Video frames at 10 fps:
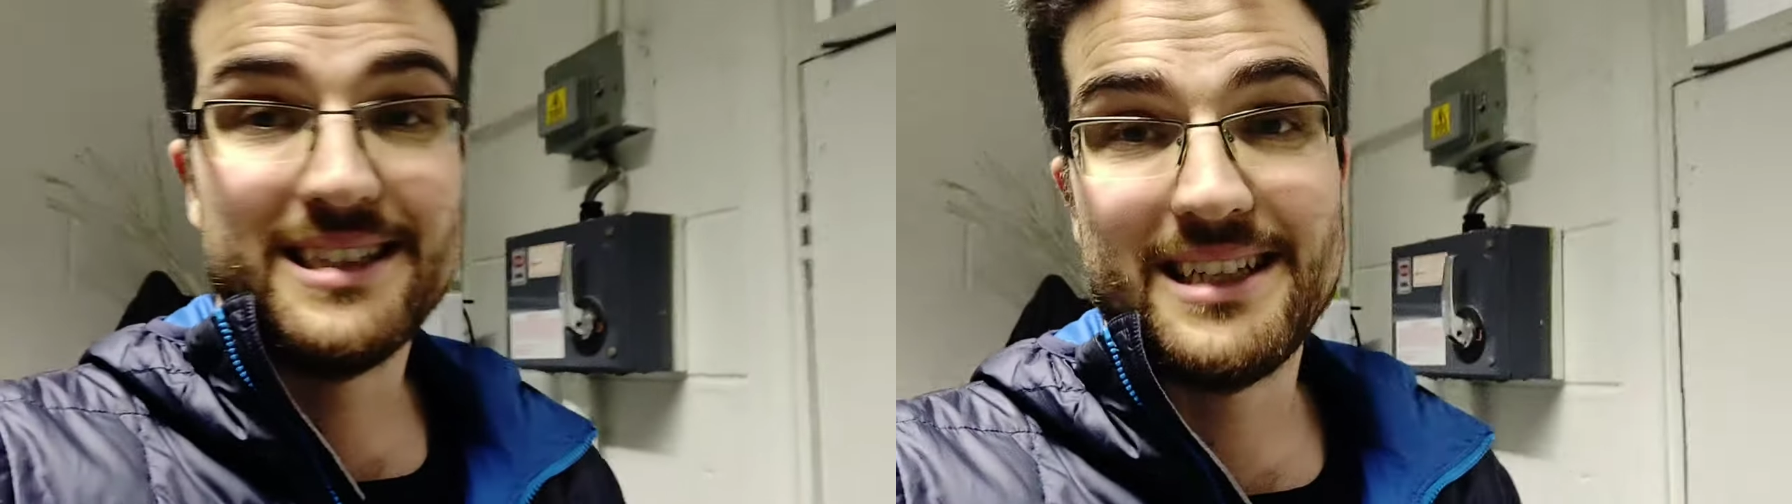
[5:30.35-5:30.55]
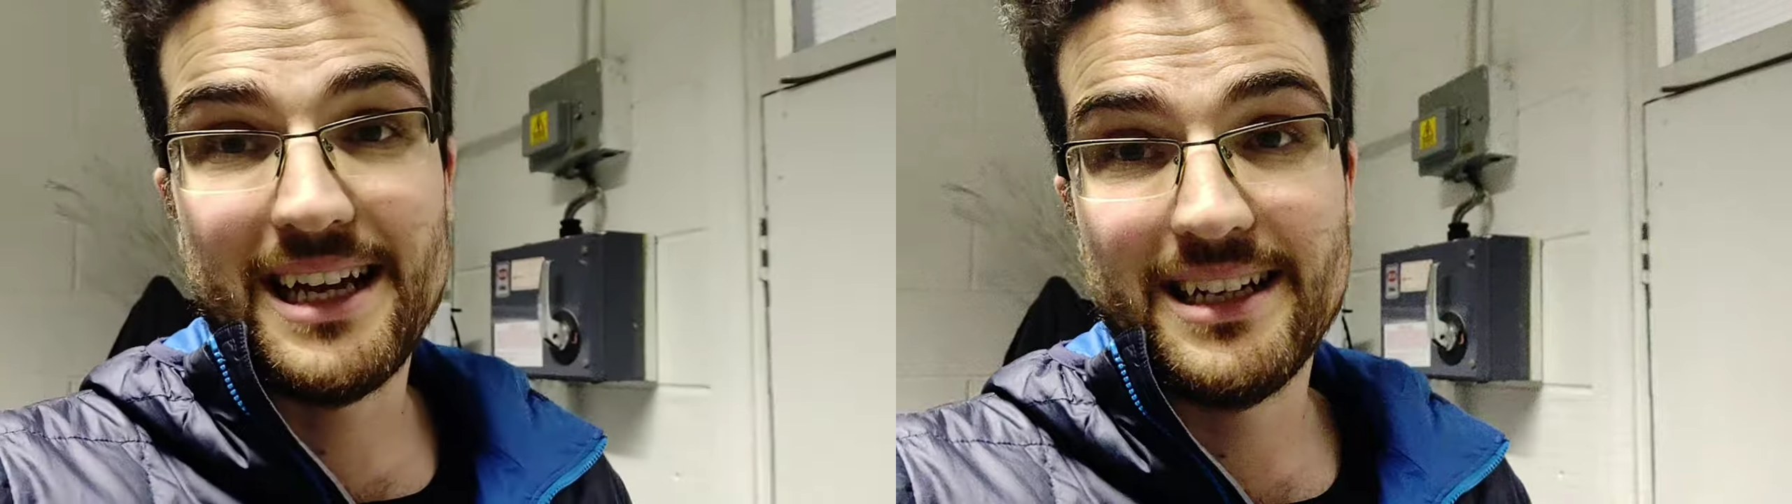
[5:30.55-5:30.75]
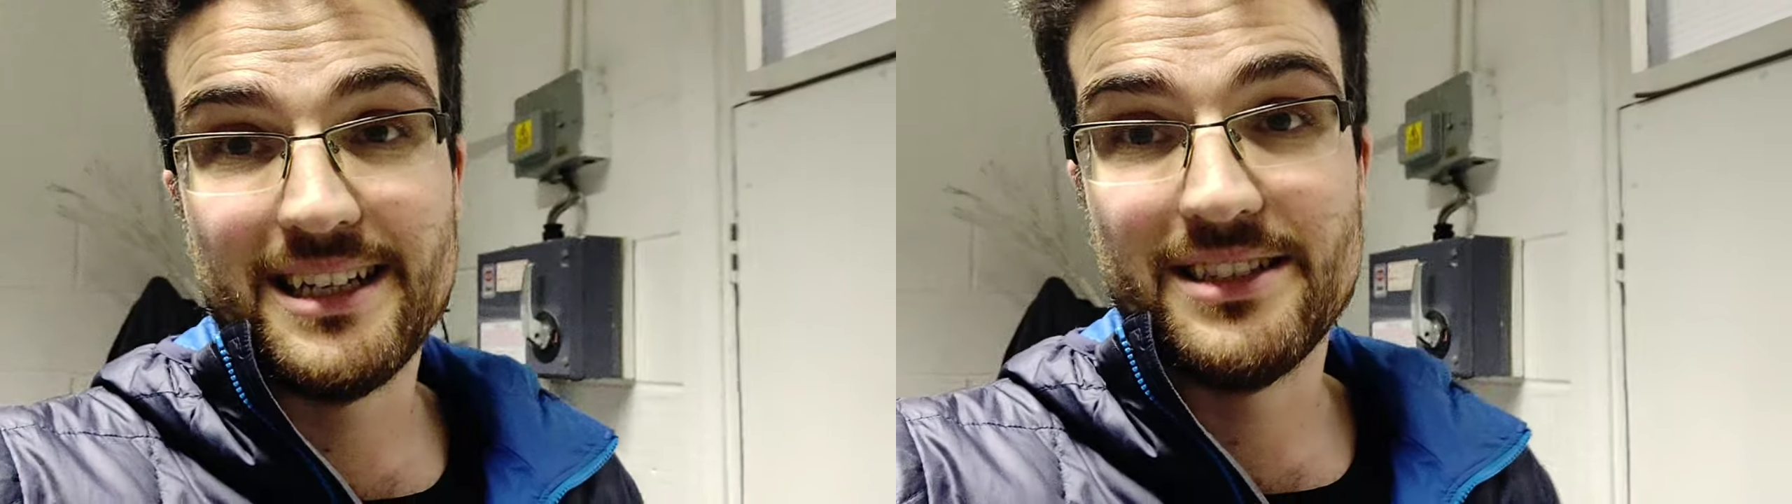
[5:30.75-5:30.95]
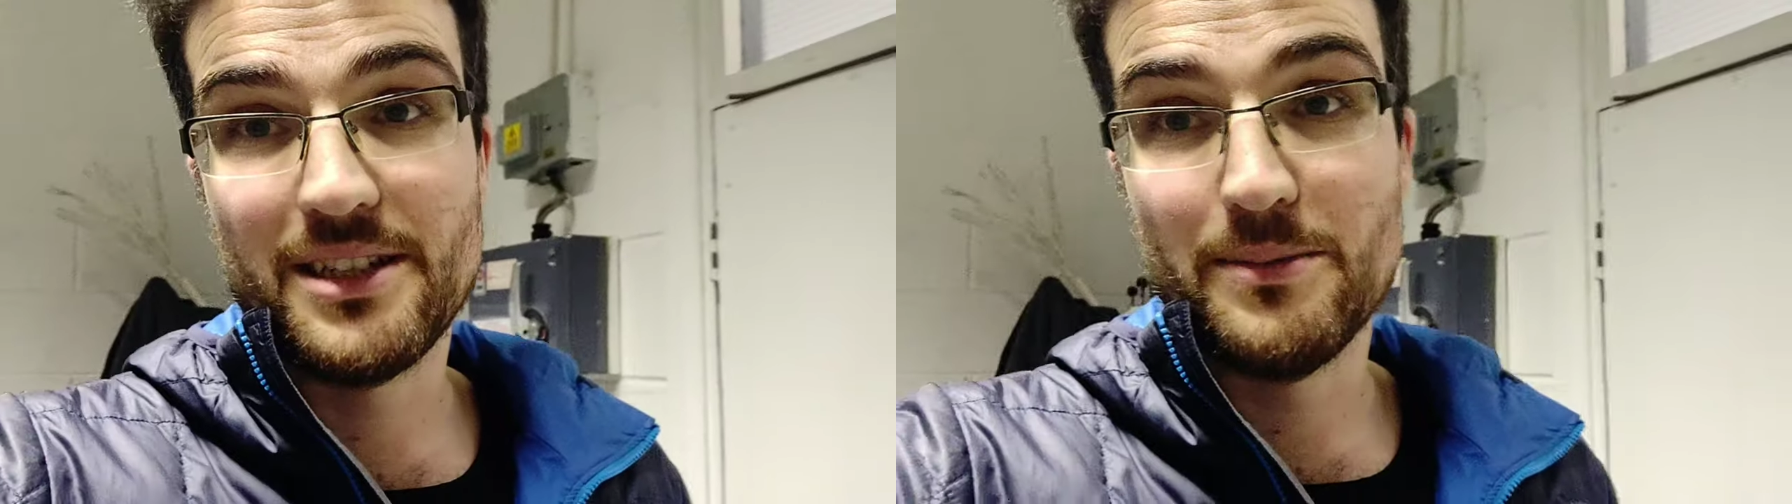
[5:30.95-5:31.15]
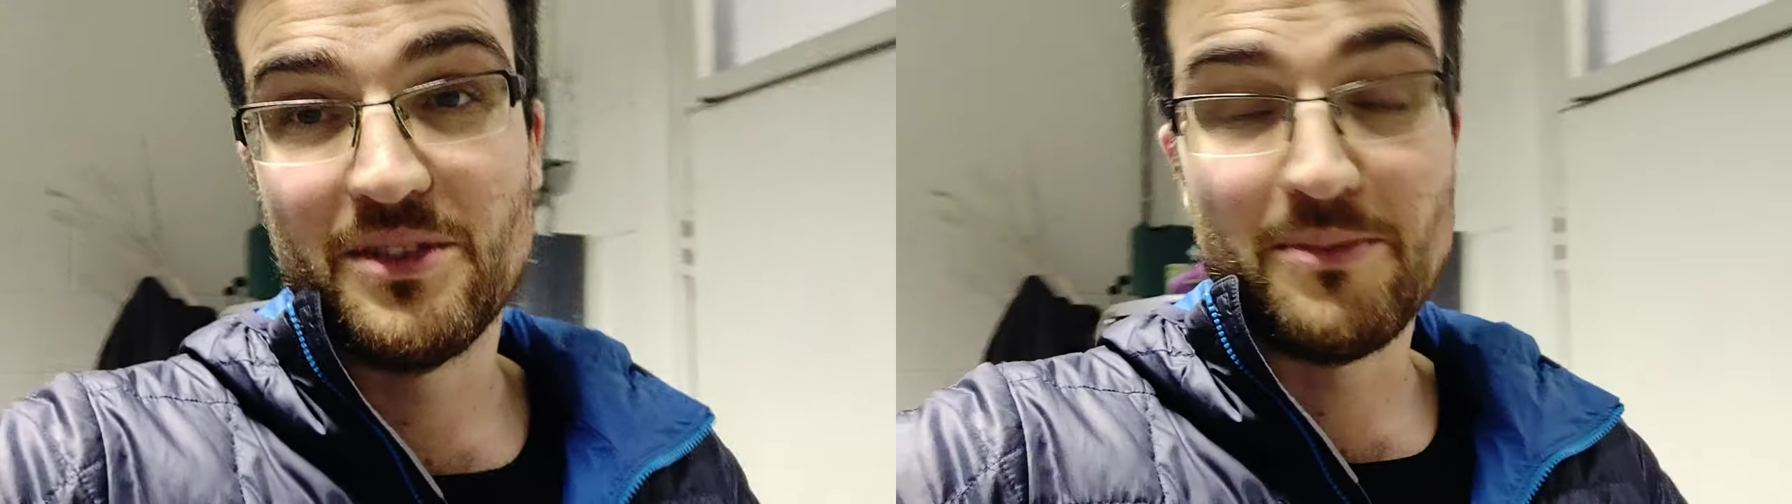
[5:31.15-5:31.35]
intent in
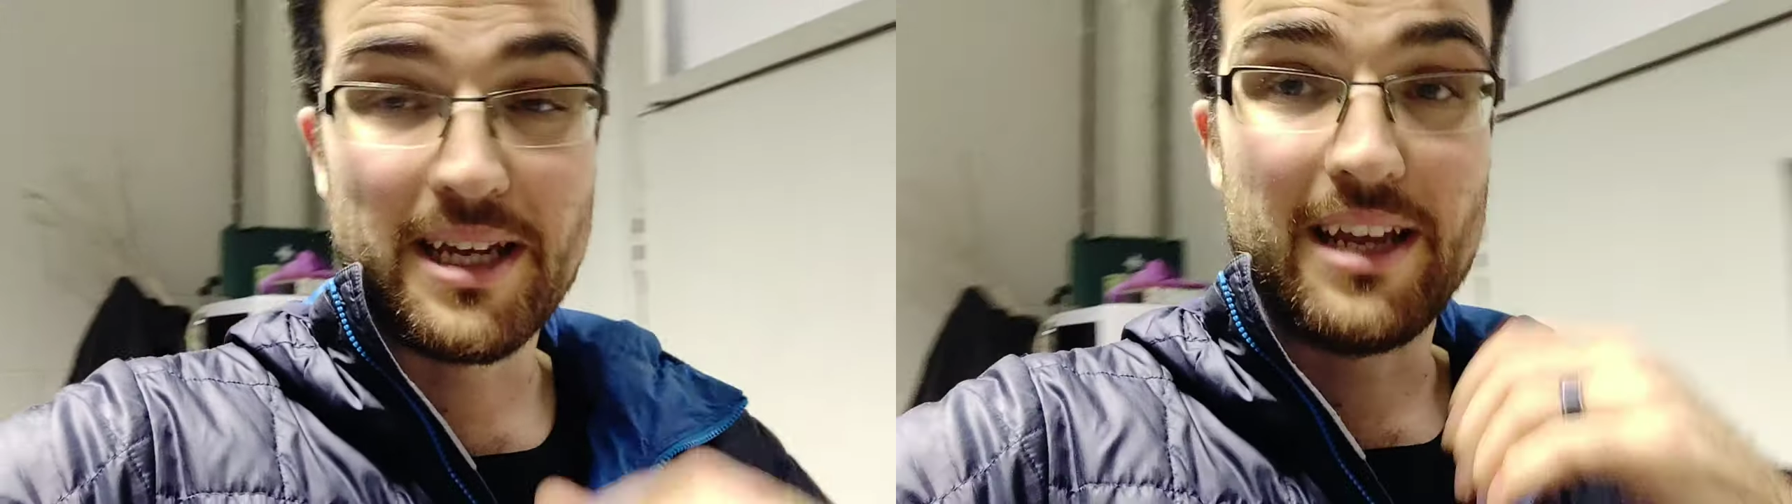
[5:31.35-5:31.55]
terms of